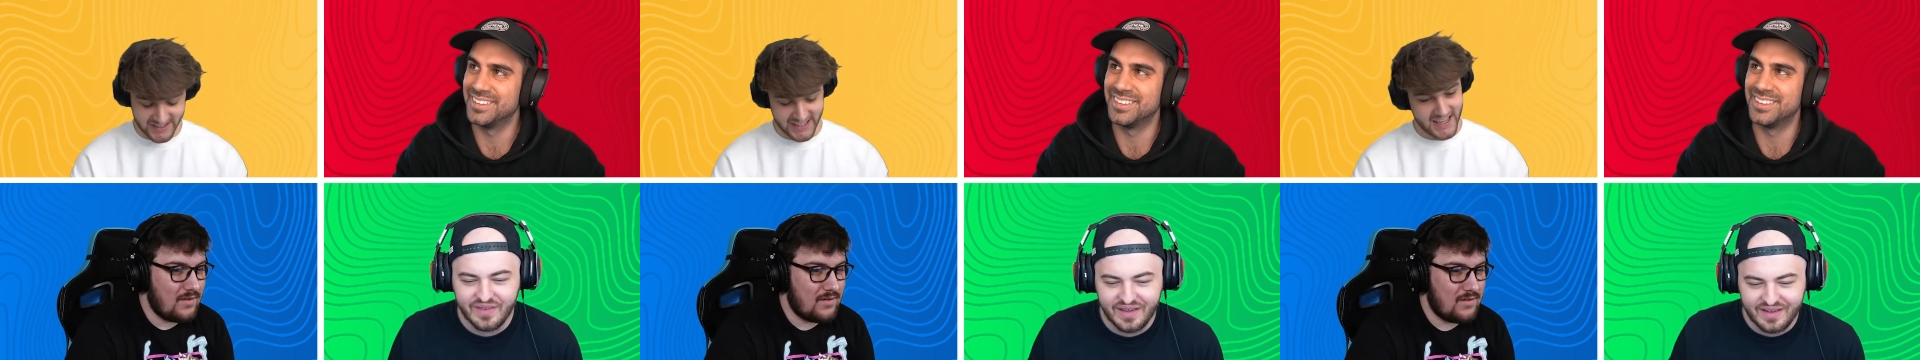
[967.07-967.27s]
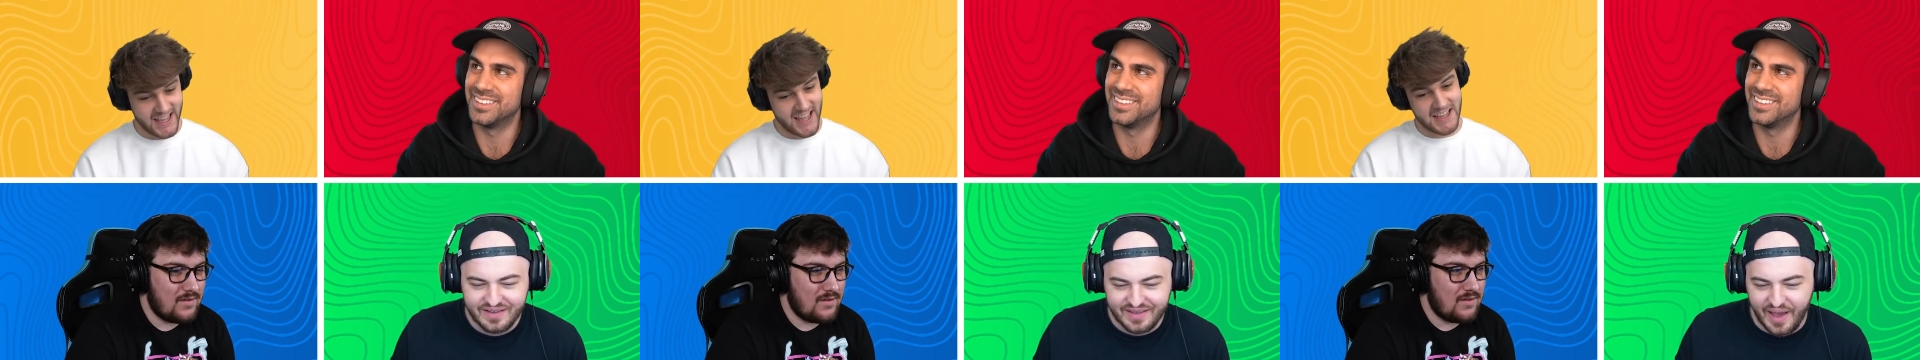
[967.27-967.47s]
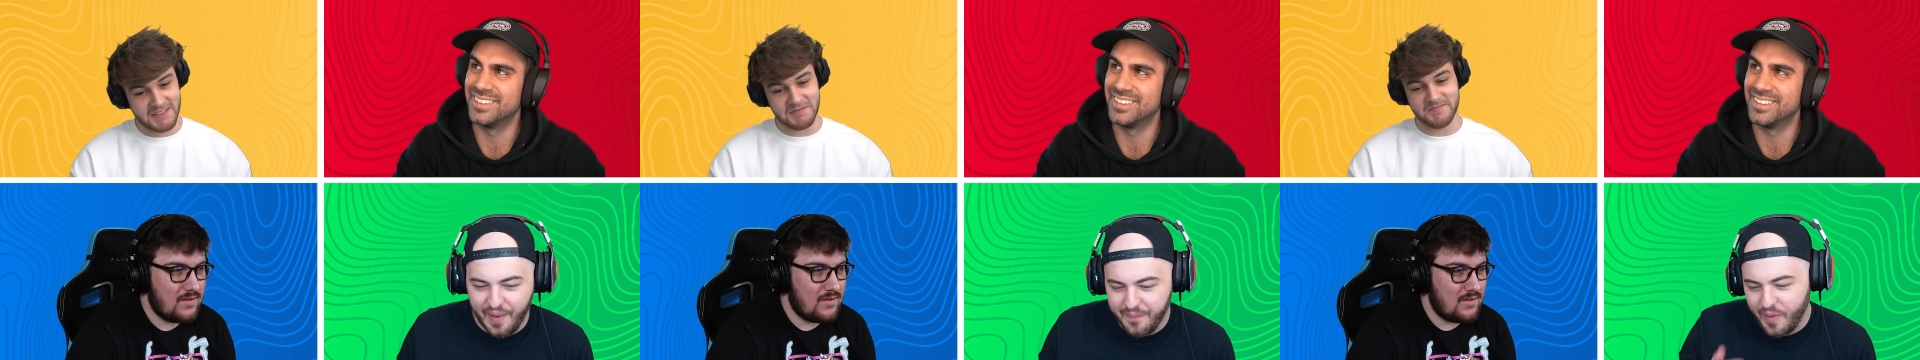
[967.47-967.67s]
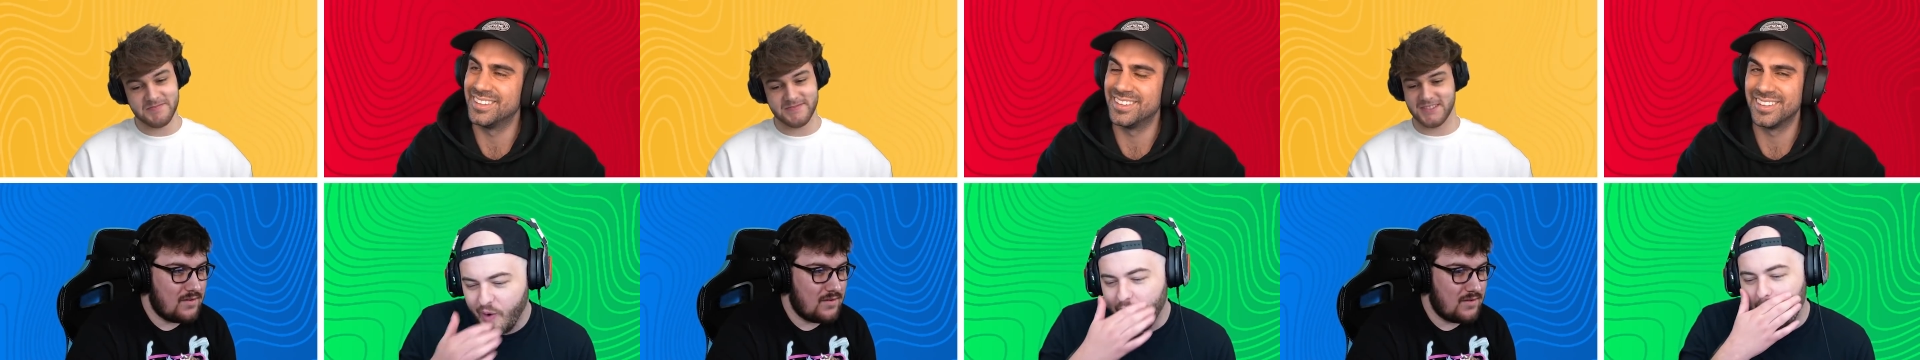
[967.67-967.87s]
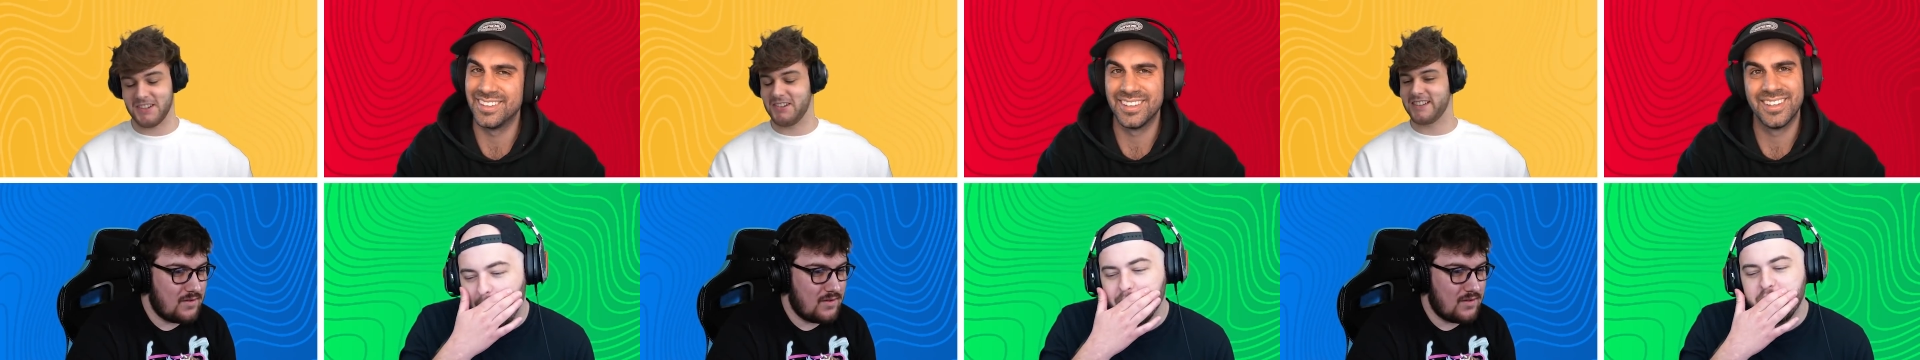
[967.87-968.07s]
Speaker 1: okay. Yep,
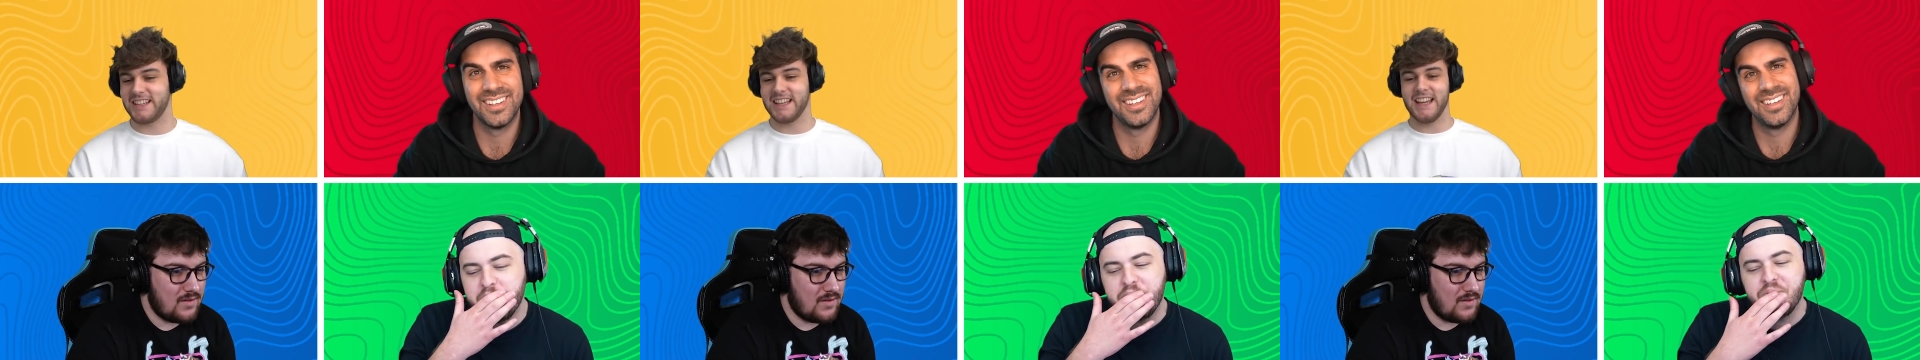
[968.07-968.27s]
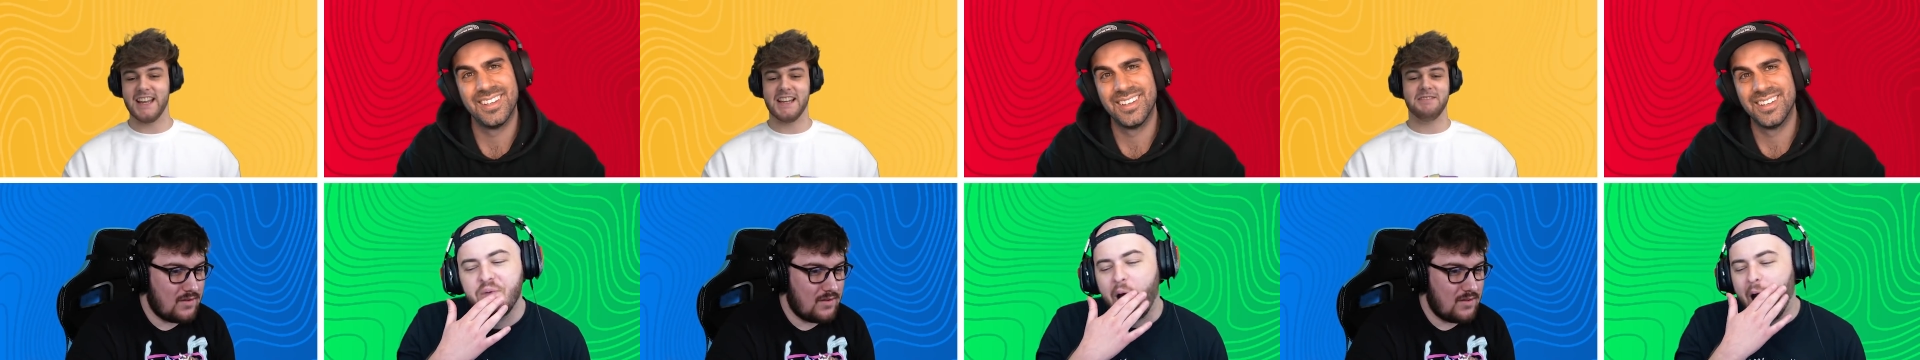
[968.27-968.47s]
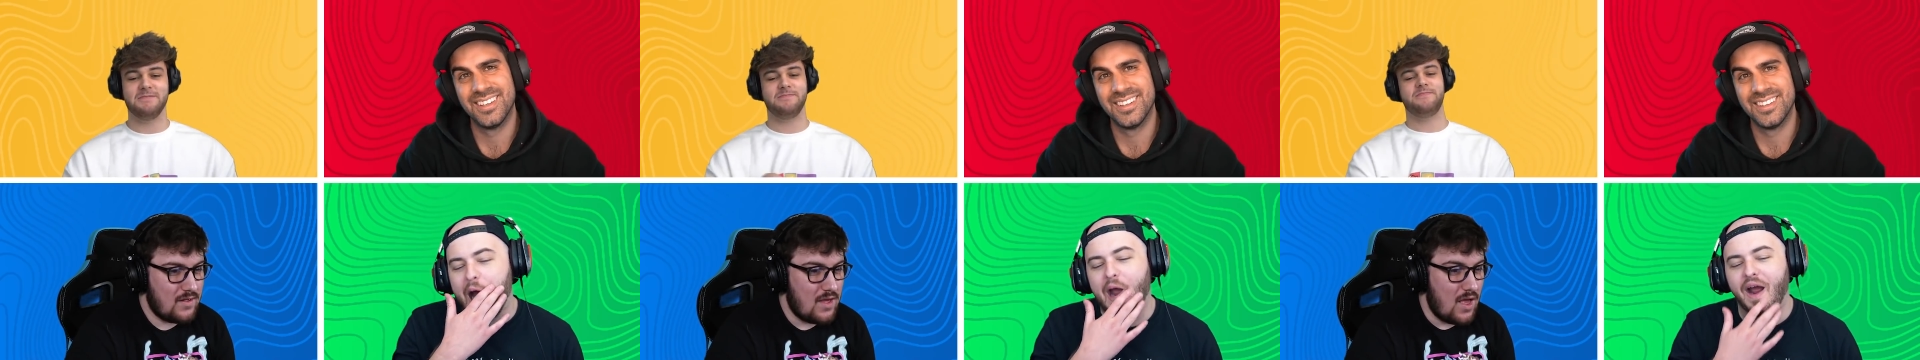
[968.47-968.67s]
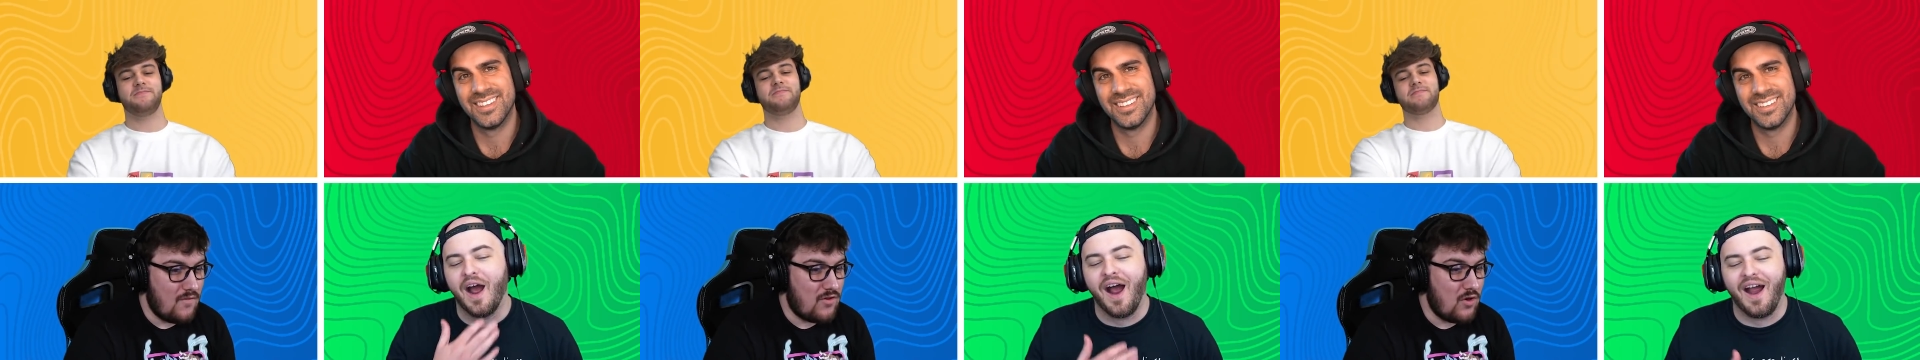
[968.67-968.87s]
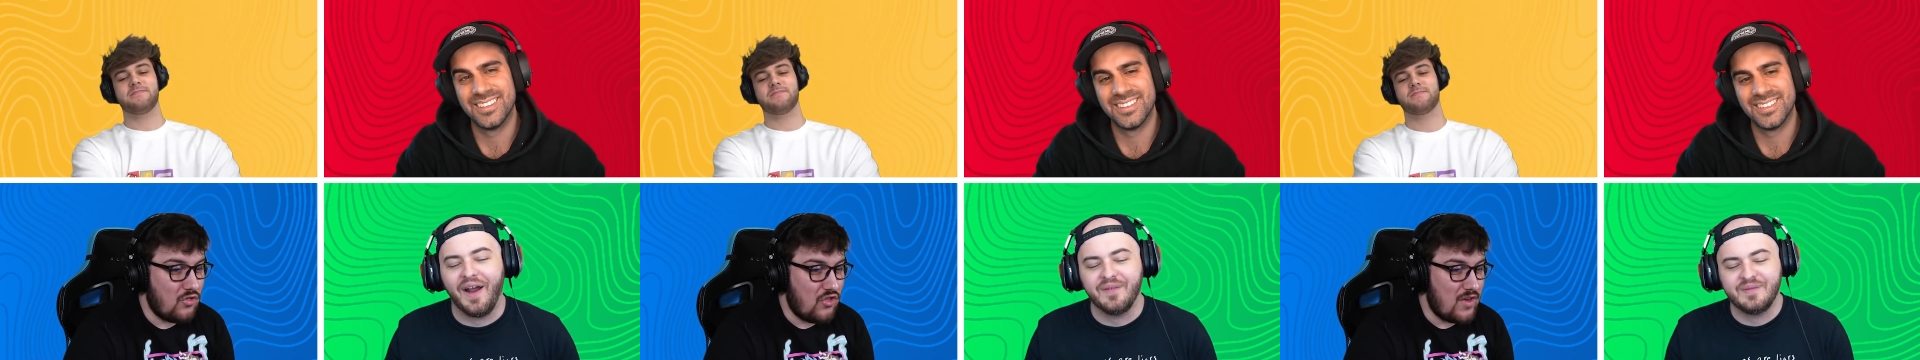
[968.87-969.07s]
okay. Okay. All right, if you
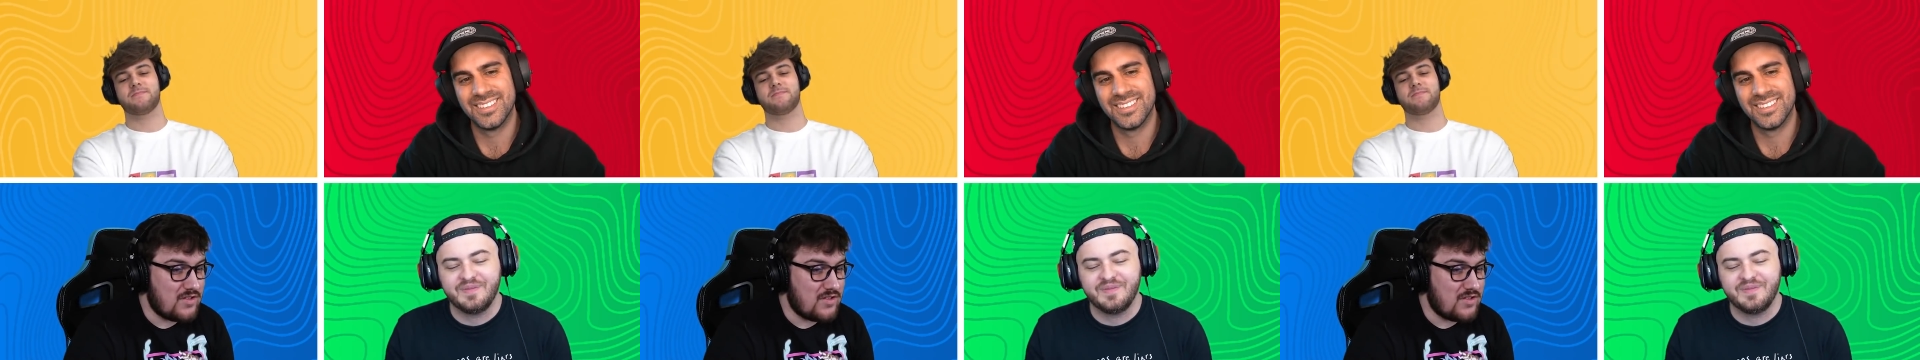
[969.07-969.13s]
all think